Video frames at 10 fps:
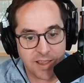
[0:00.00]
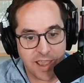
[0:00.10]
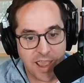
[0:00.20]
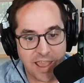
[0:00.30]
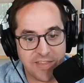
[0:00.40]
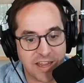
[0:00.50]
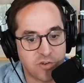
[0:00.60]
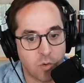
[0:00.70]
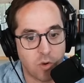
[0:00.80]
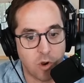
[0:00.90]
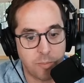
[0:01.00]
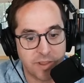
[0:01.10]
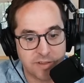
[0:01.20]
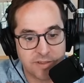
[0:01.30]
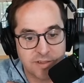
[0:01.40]
And that door
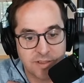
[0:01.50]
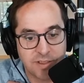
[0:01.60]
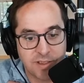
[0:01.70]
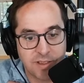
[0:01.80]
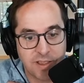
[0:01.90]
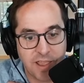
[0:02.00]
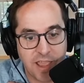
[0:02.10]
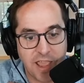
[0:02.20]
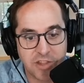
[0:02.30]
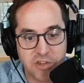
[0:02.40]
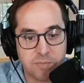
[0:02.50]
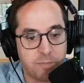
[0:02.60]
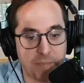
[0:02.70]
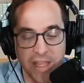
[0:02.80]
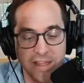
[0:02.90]
opens and just yeah,
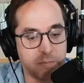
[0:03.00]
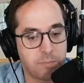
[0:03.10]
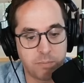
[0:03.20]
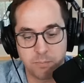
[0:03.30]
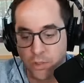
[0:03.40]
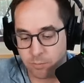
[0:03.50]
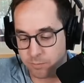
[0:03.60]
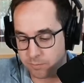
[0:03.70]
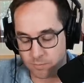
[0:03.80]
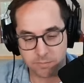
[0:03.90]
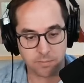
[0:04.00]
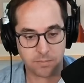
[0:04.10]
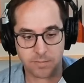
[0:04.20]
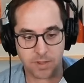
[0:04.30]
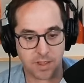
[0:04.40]
yeah. boom.
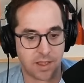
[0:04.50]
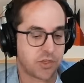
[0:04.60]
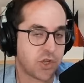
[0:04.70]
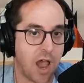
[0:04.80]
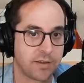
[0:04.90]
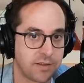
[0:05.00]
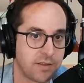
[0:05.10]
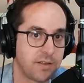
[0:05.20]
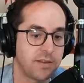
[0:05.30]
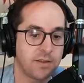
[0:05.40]
Shocked. Wild.